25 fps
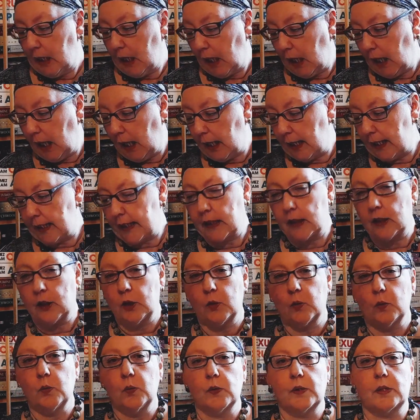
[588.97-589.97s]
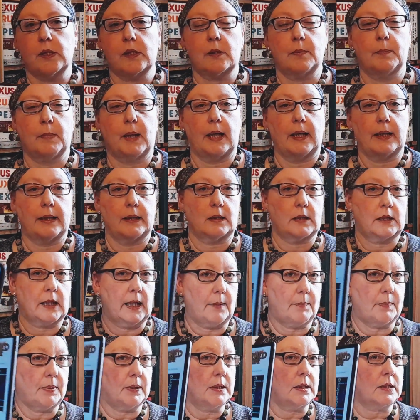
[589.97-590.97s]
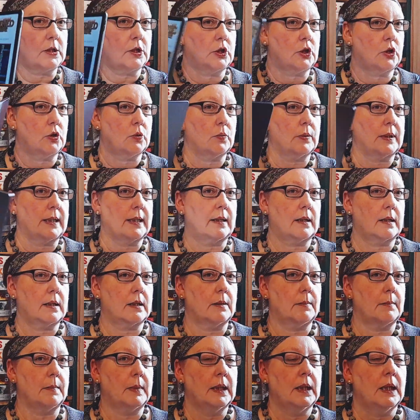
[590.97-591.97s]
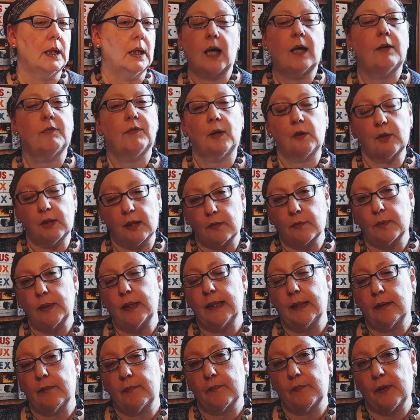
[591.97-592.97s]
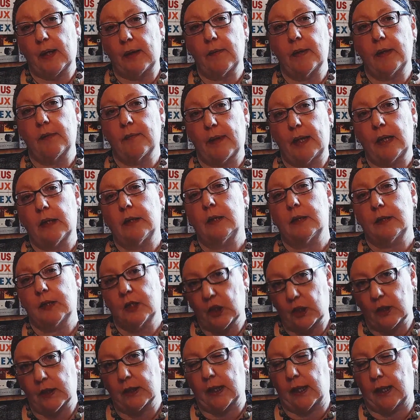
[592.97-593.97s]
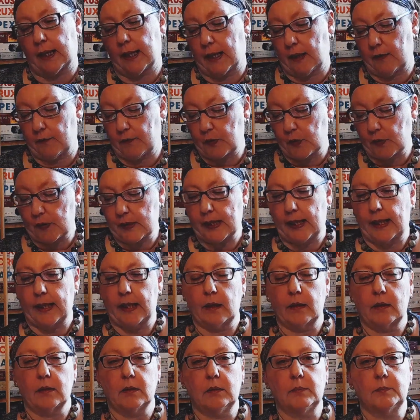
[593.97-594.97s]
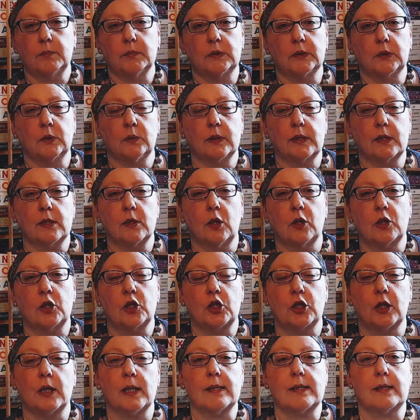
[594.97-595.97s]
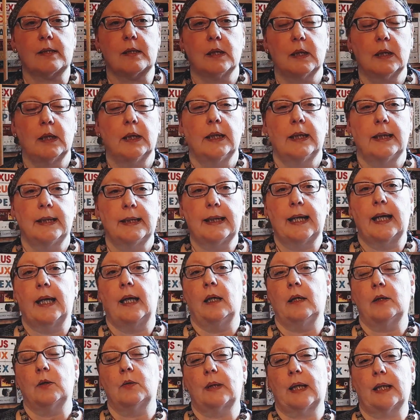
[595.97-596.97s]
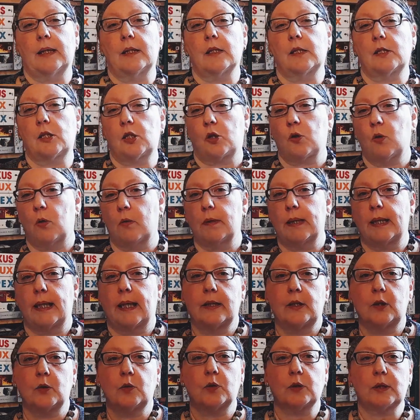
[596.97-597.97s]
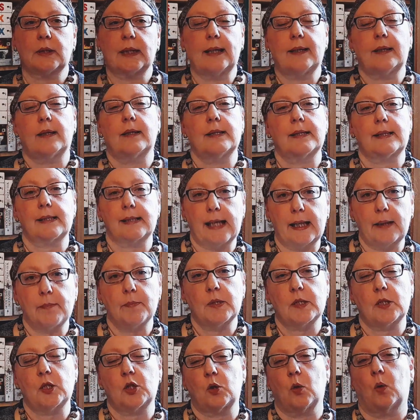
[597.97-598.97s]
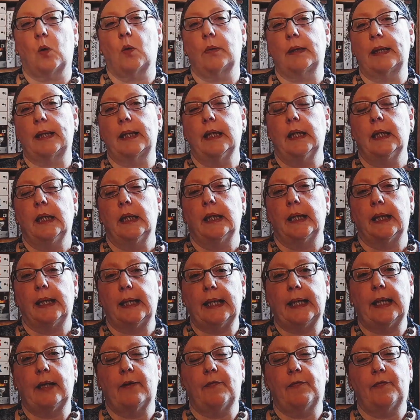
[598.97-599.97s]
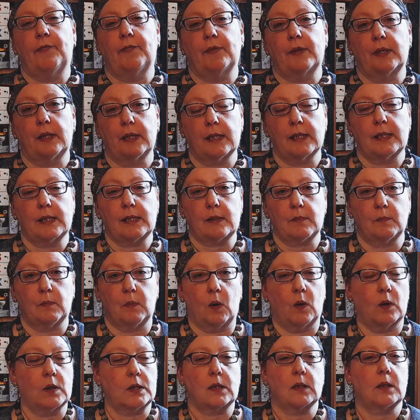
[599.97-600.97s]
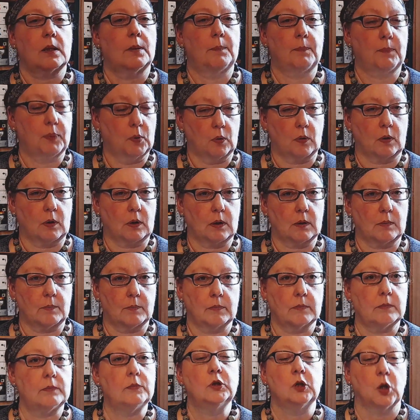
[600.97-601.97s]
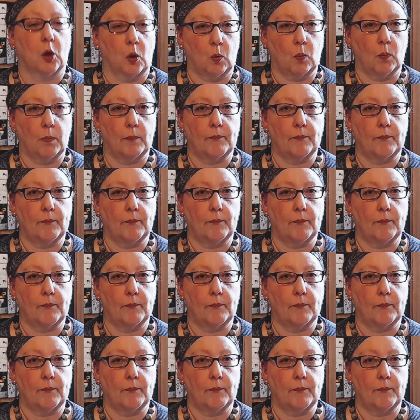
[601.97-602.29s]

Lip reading: I used my tablet to read them. I found that really very well done, I have to say. No, so it's not just, yeah, you get a story, and you could get the same story if this was a book. No,